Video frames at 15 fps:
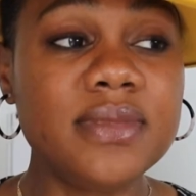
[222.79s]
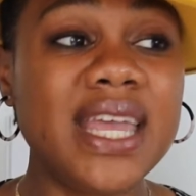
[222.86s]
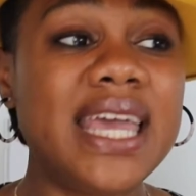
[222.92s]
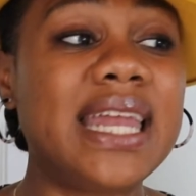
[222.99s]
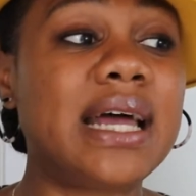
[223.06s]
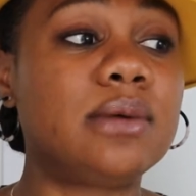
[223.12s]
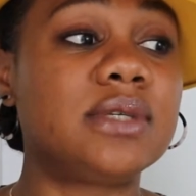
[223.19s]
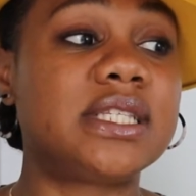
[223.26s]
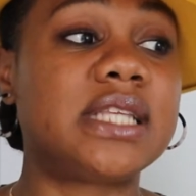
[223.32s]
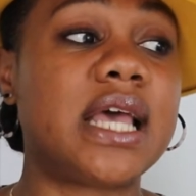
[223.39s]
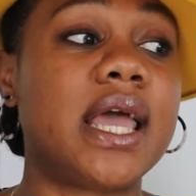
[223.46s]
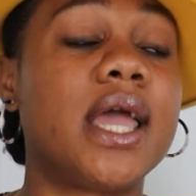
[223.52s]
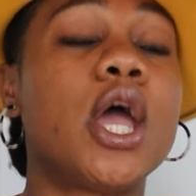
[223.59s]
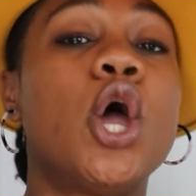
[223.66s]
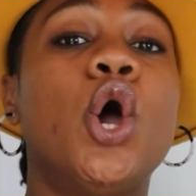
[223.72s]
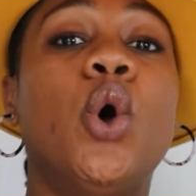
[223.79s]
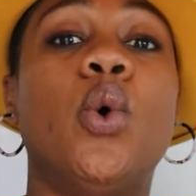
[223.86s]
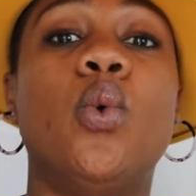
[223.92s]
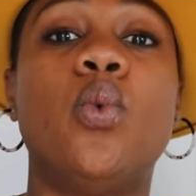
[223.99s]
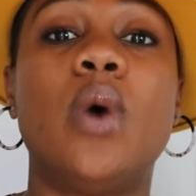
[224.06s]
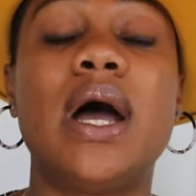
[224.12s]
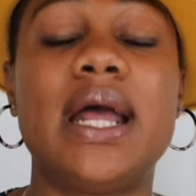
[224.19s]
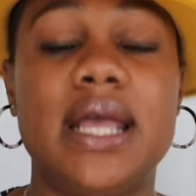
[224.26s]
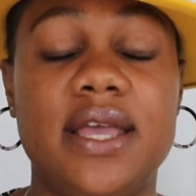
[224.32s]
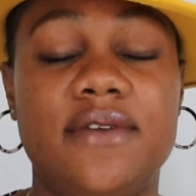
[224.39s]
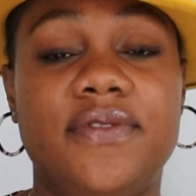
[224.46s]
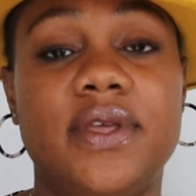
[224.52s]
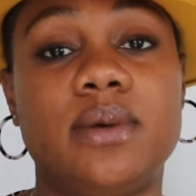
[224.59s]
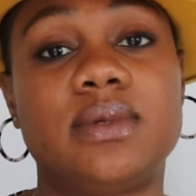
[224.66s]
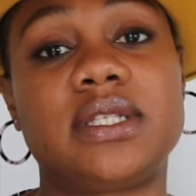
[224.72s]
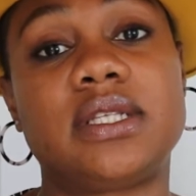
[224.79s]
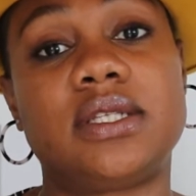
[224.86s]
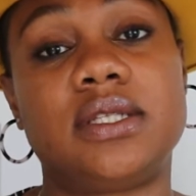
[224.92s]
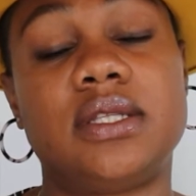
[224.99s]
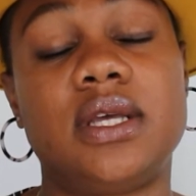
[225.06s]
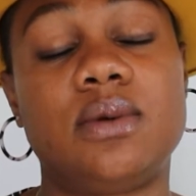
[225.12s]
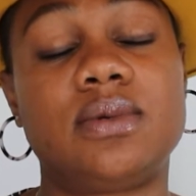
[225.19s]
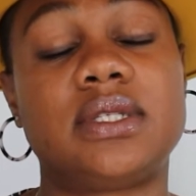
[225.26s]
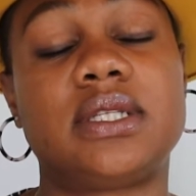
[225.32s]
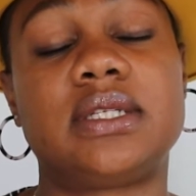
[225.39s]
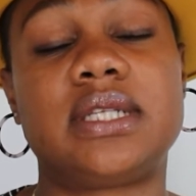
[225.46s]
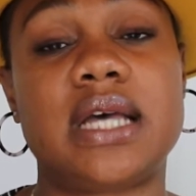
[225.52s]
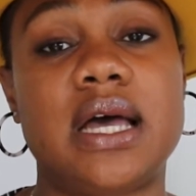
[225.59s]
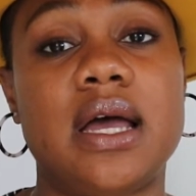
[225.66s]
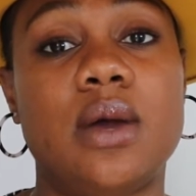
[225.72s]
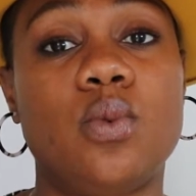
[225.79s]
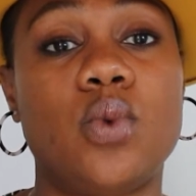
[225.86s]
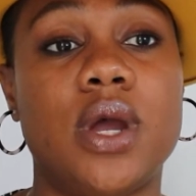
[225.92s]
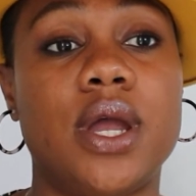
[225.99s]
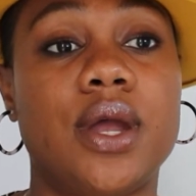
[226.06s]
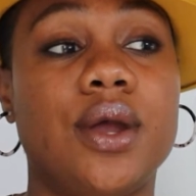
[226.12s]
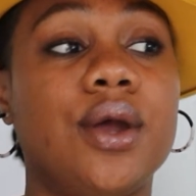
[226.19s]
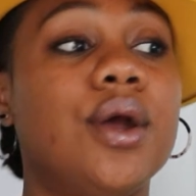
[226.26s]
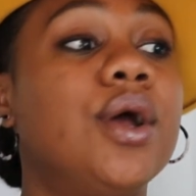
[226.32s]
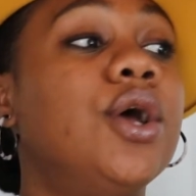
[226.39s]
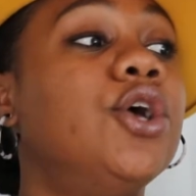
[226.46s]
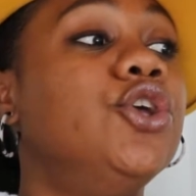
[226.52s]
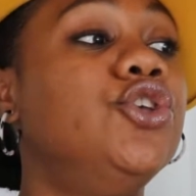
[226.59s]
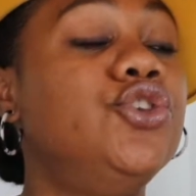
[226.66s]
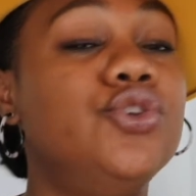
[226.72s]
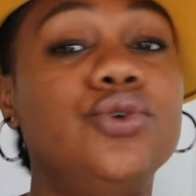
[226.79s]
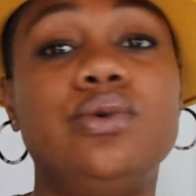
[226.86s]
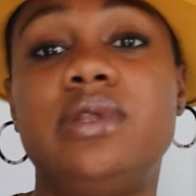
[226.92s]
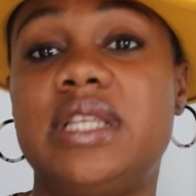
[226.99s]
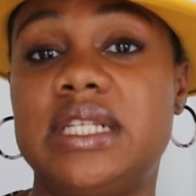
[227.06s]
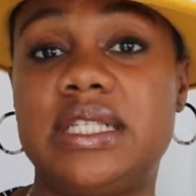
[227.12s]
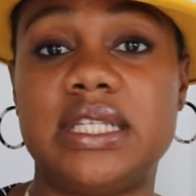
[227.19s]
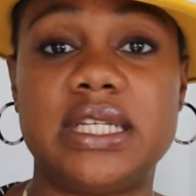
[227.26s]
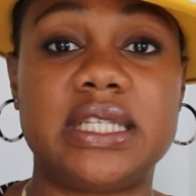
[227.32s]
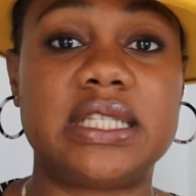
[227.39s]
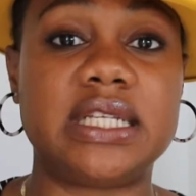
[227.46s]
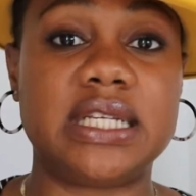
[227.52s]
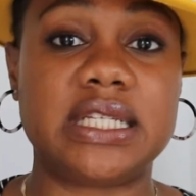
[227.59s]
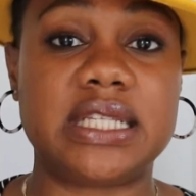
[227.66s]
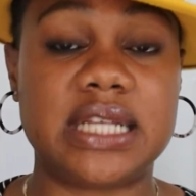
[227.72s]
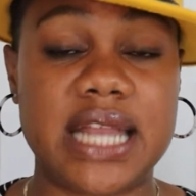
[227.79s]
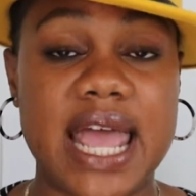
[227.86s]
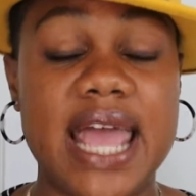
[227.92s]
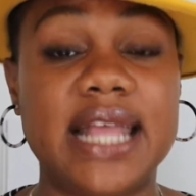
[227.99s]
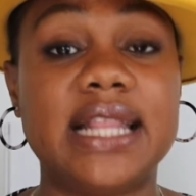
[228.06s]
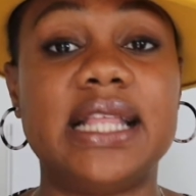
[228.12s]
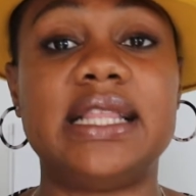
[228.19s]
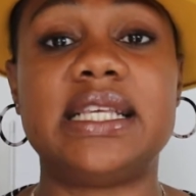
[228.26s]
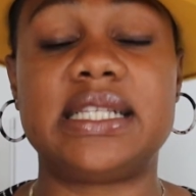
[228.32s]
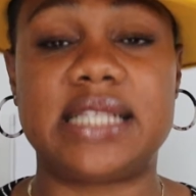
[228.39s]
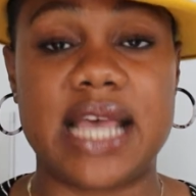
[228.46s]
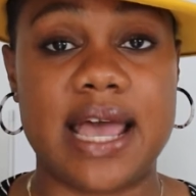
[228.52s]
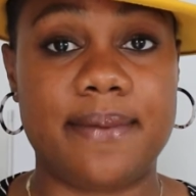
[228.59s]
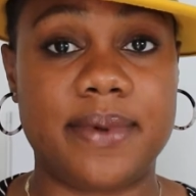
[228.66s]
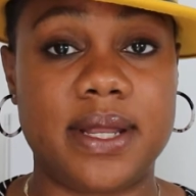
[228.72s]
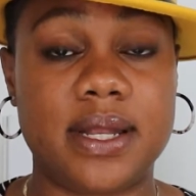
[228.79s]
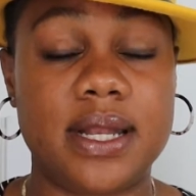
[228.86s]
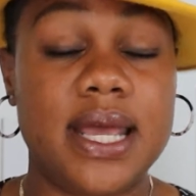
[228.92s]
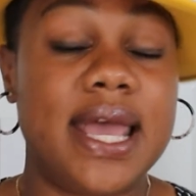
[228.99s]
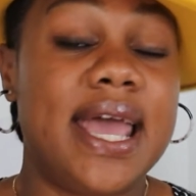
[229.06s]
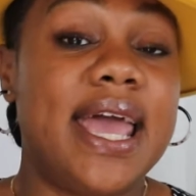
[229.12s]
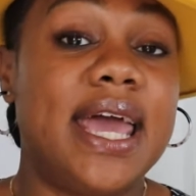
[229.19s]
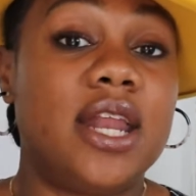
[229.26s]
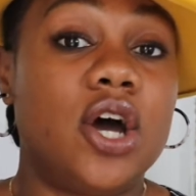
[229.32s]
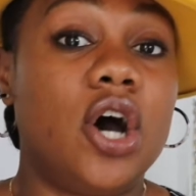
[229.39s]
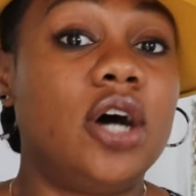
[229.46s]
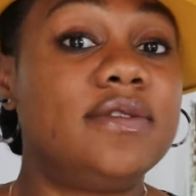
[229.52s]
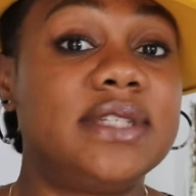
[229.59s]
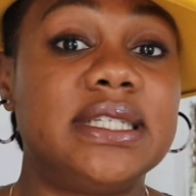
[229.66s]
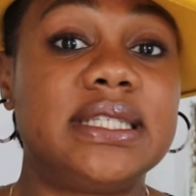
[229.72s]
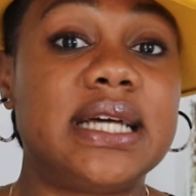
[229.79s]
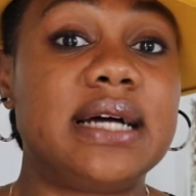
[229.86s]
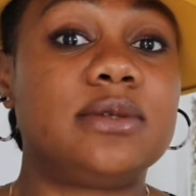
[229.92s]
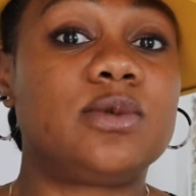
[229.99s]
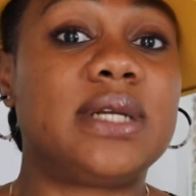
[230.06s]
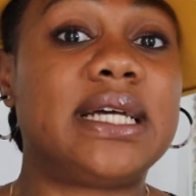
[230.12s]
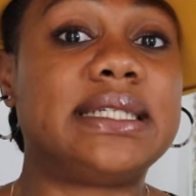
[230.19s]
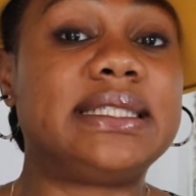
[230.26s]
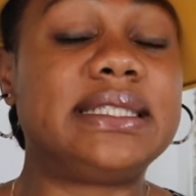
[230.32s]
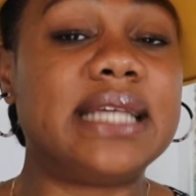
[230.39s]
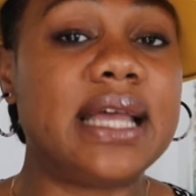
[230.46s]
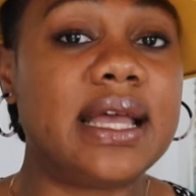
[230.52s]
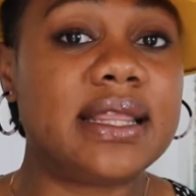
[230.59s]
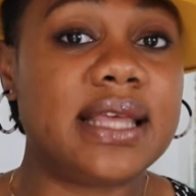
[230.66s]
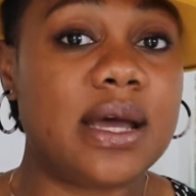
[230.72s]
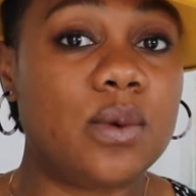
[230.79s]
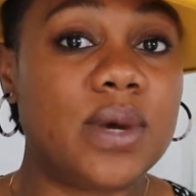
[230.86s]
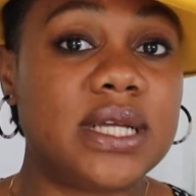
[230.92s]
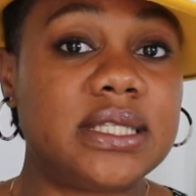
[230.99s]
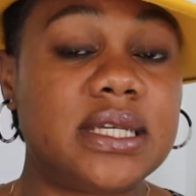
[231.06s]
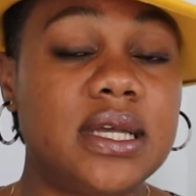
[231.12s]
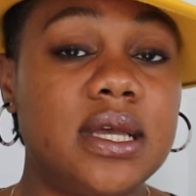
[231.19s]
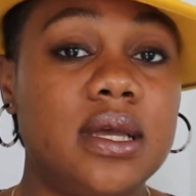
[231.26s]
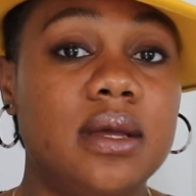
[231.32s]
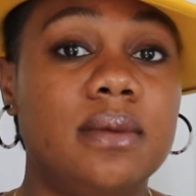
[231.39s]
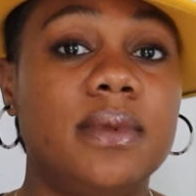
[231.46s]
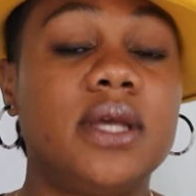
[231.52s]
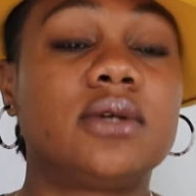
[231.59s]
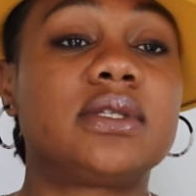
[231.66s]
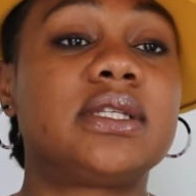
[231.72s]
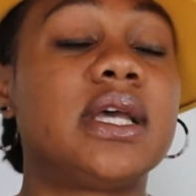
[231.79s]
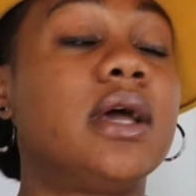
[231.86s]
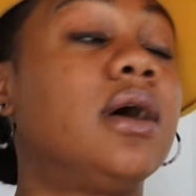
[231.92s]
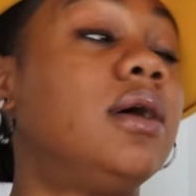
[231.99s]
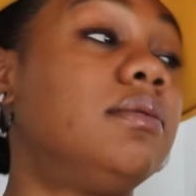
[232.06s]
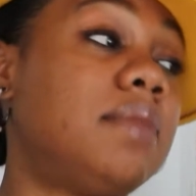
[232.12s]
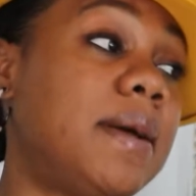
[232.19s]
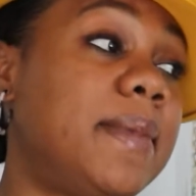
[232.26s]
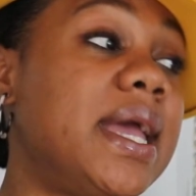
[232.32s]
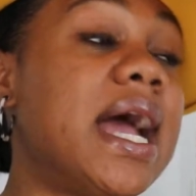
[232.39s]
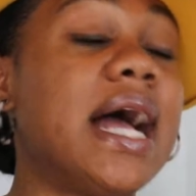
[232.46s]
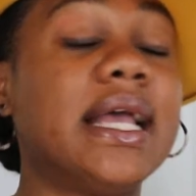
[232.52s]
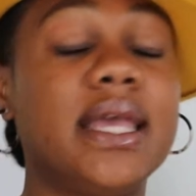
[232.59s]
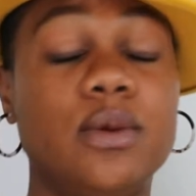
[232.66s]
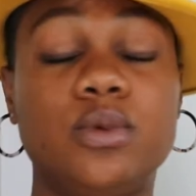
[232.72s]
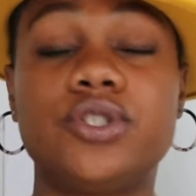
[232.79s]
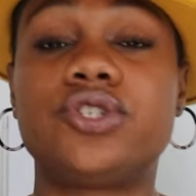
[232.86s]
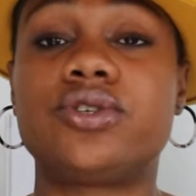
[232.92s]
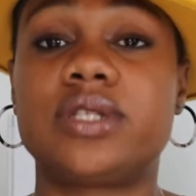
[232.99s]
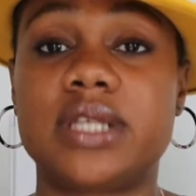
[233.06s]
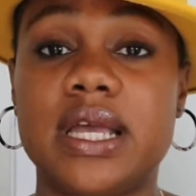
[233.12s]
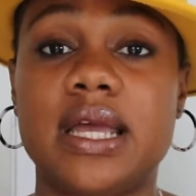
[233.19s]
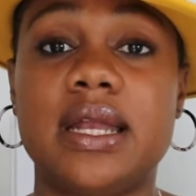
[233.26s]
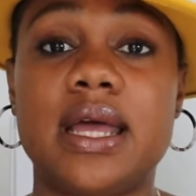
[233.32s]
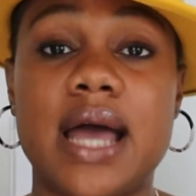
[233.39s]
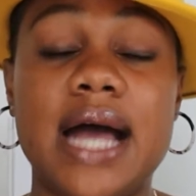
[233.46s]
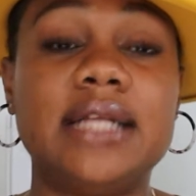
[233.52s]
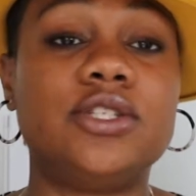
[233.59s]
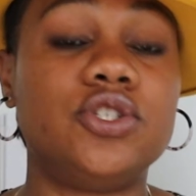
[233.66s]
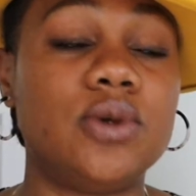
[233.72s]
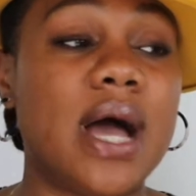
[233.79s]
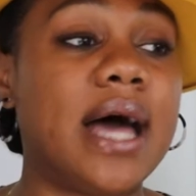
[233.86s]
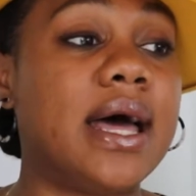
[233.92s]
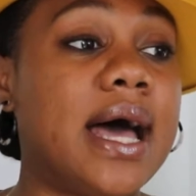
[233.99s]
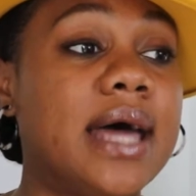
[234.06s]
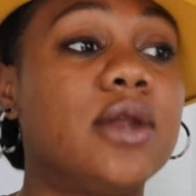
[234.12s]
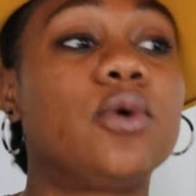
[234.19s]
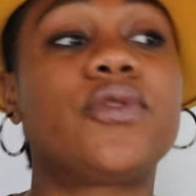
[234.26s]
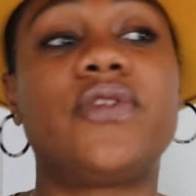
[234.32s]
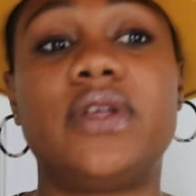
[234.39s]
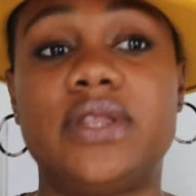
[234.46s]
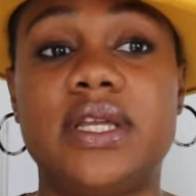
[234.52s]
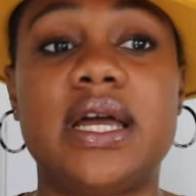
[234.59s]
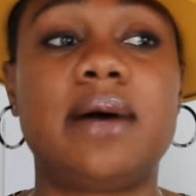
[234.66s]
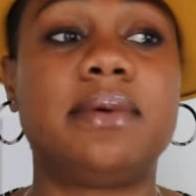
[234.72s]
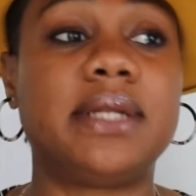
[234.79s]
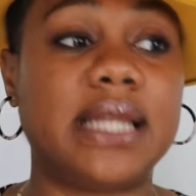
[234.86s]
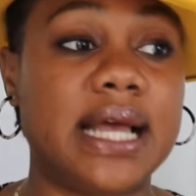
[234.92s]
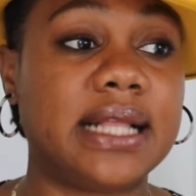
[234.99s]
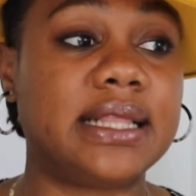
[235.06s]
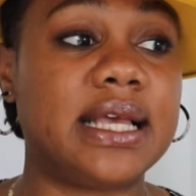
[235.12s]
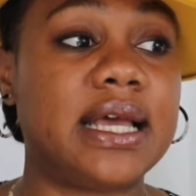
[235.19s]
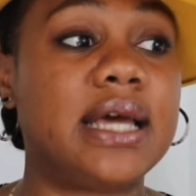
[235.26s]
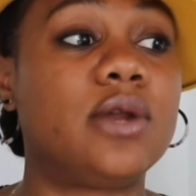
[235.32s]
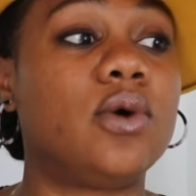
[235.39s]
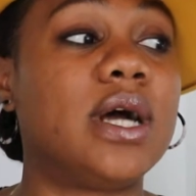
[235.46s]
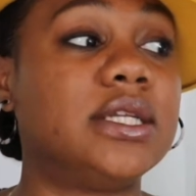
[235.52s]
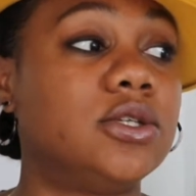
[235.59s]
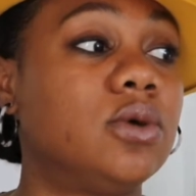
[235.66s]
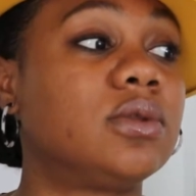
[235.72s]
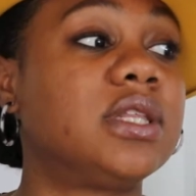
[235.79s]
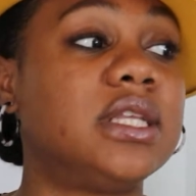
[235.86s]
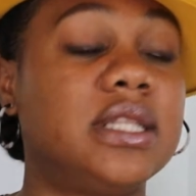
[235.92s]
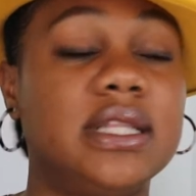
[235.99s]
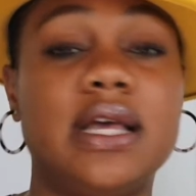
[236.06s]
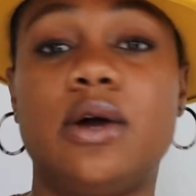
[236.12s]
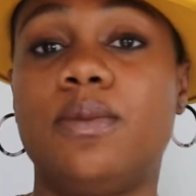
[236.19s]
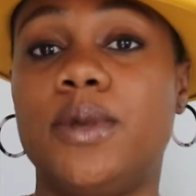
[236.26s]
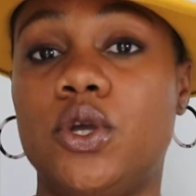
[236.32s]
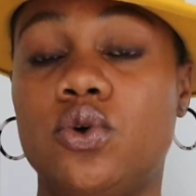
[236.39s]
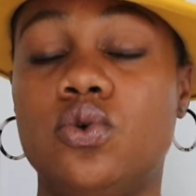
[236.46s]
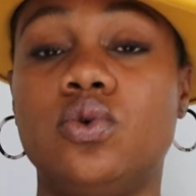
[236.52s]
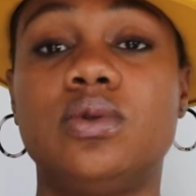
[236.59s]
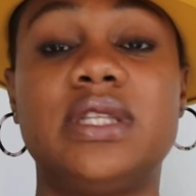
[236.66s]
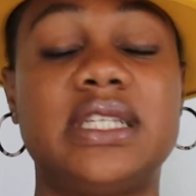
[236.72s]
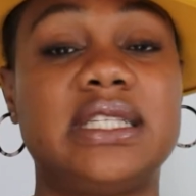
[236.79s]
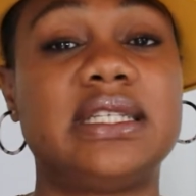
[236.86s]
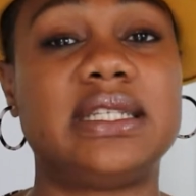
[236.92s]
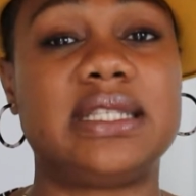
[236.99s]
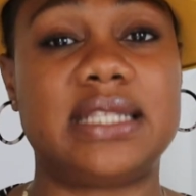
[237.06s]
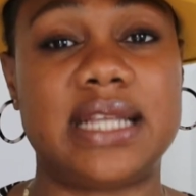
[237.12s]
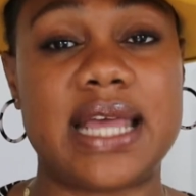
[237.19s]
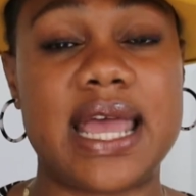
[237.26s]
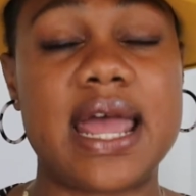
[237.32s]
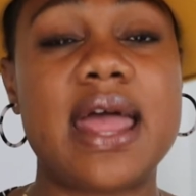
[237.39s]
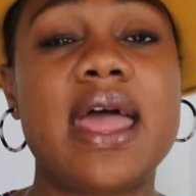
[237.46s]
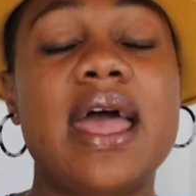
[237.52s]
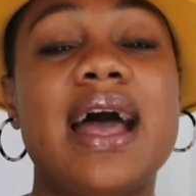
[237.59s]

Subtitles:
And I would say, what if there was a time where you this and this and this and that, and then this happened? And oftentimes when I say it that way to him, he'll say, I mean, I get what you're saying. I do. I don't think that I would like that, or I don't think that that would be cool, this and this and that.